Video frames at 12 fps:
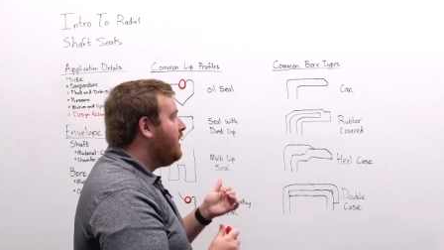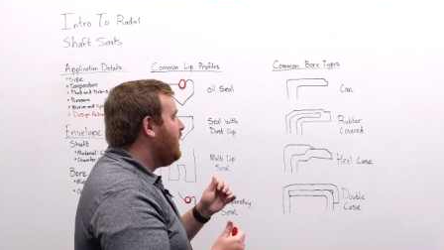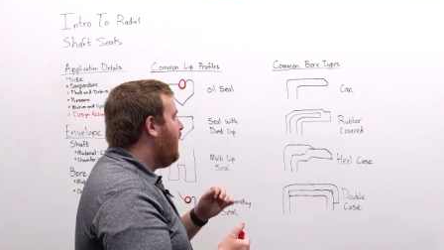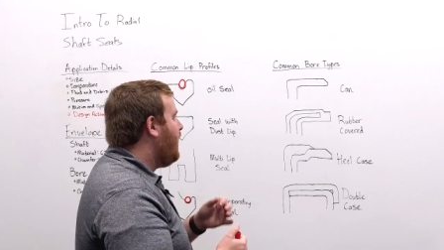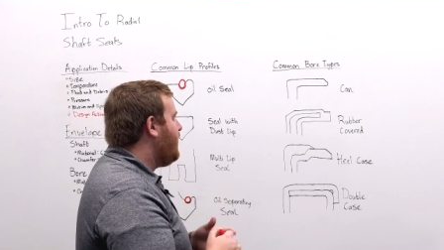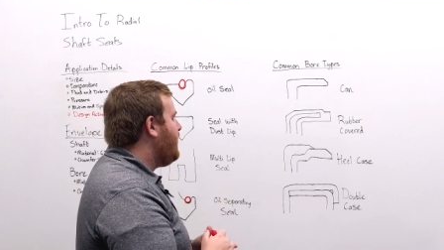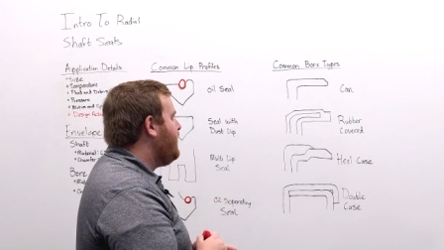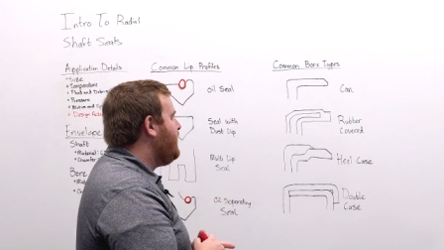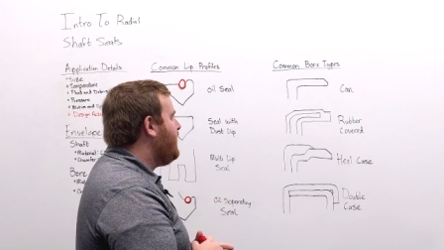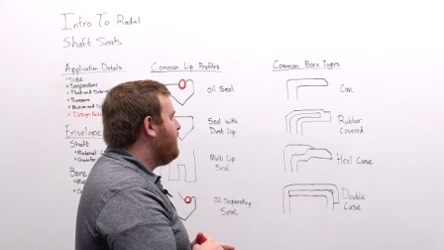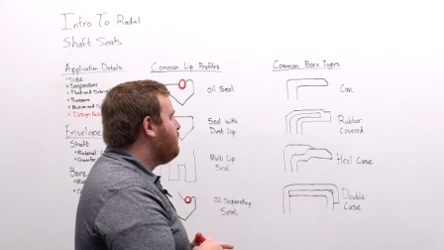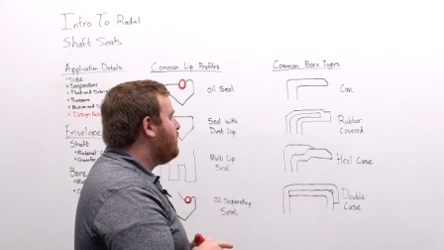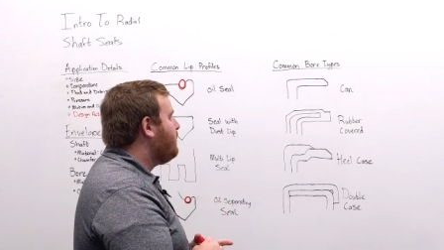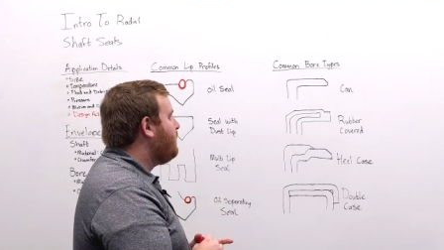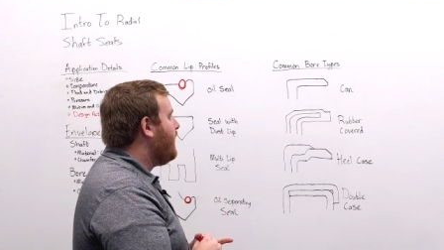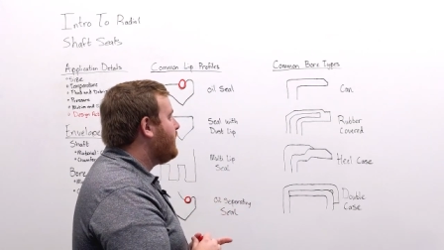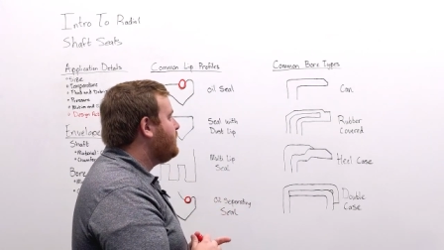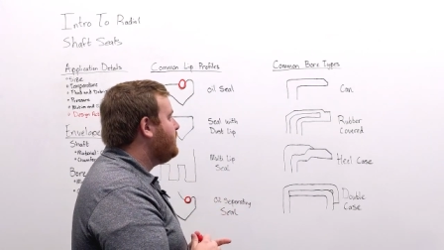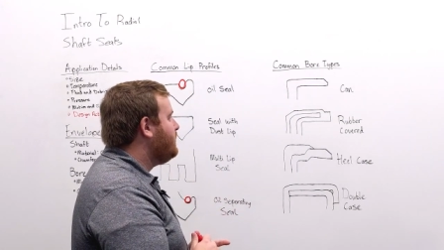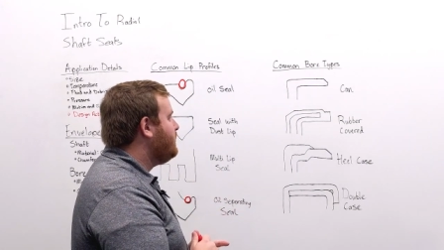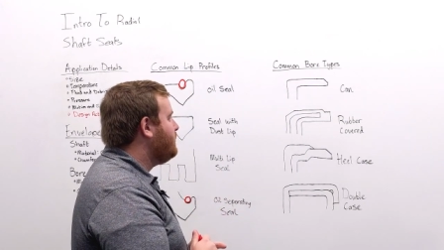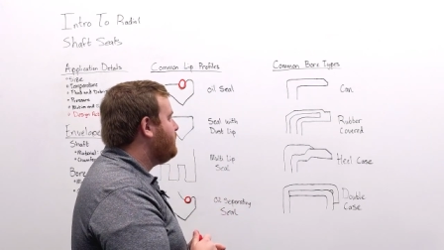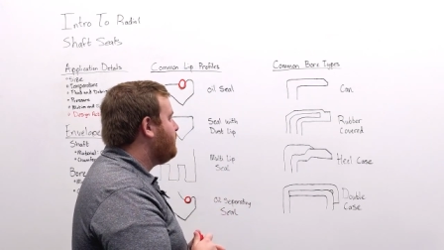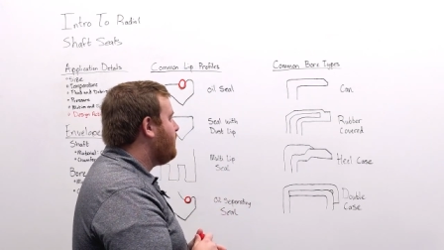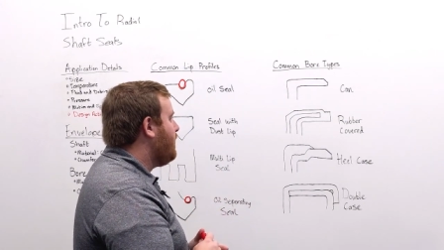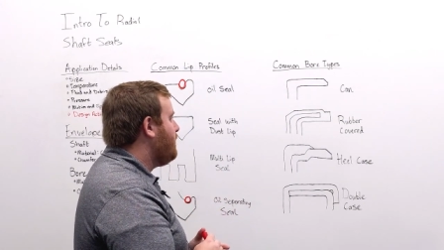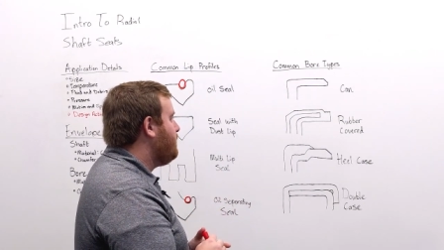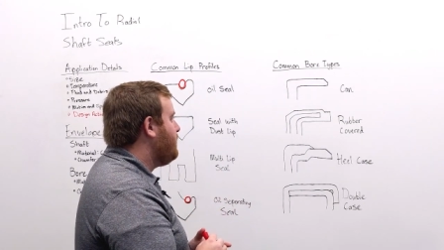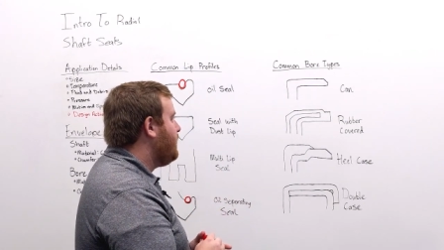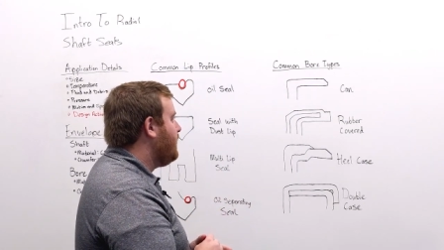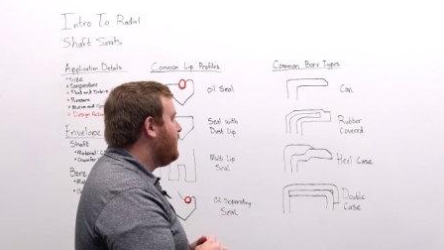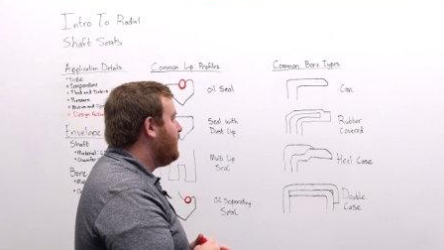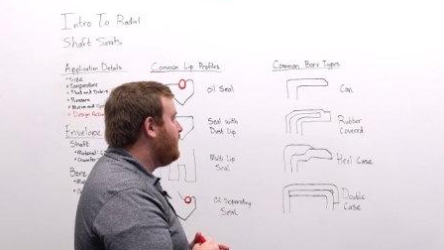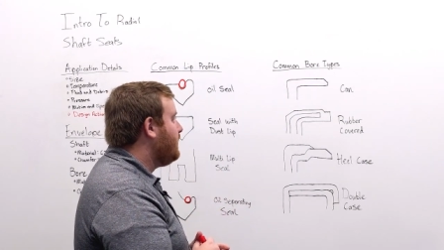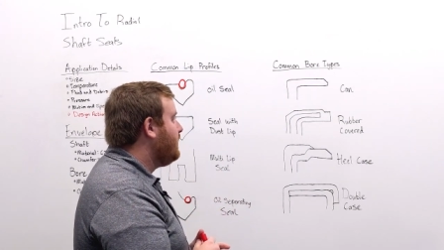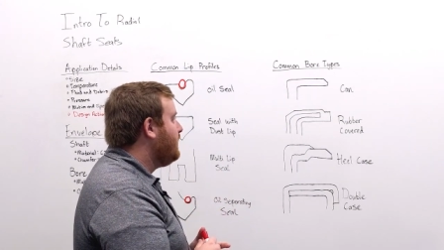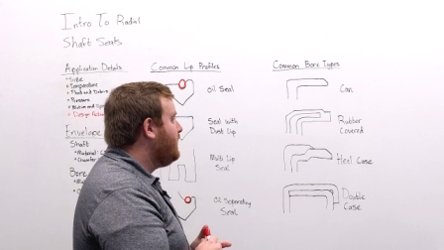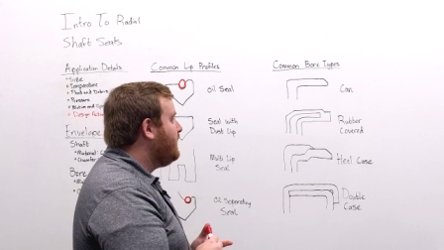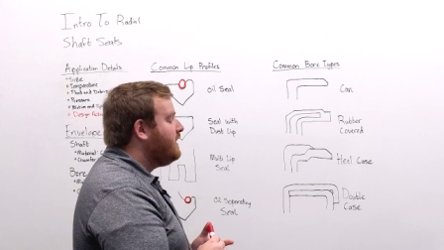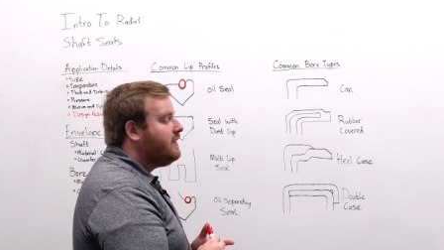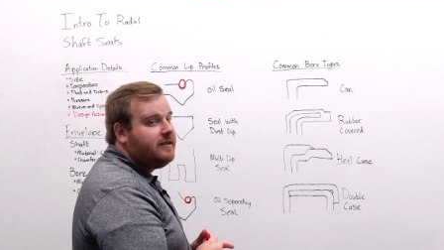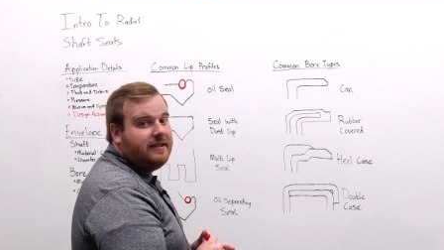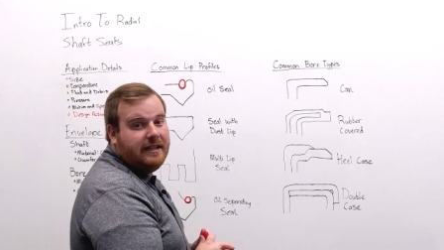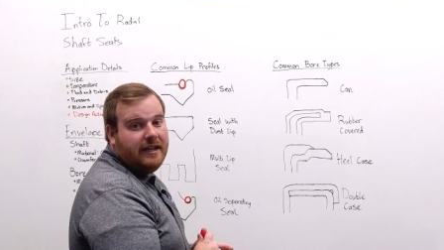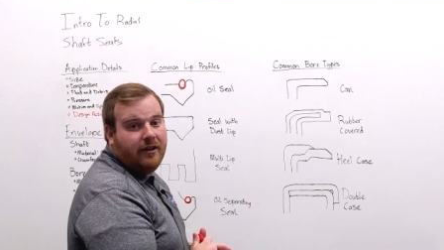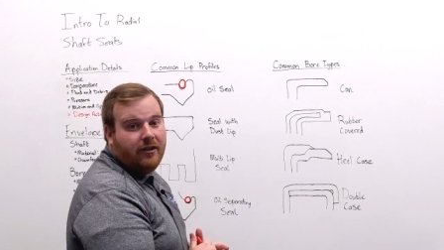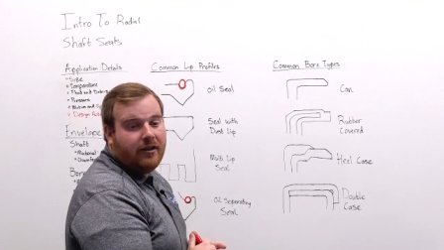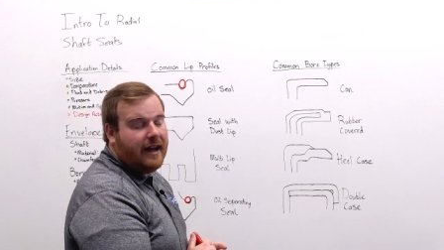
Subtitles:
Any imperfections from the steel or